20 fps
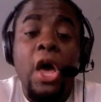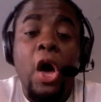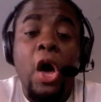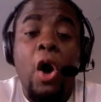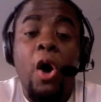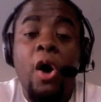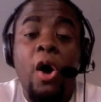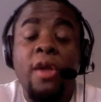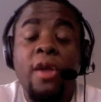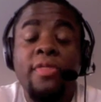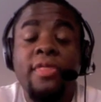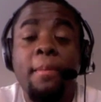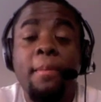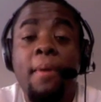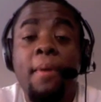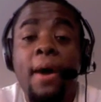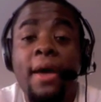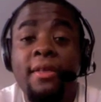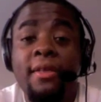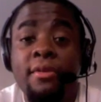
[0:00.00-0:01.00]
are the
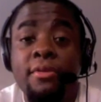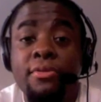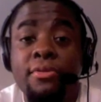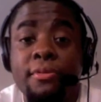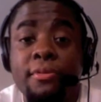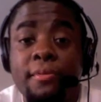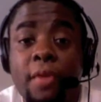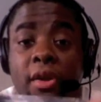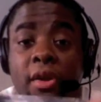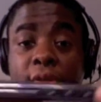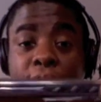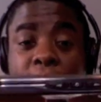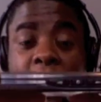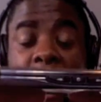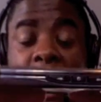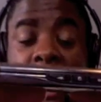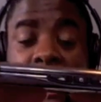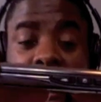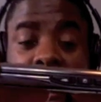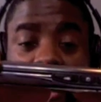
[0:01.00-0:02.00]
buttons on the
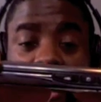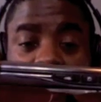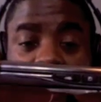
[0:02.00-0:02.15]
side here.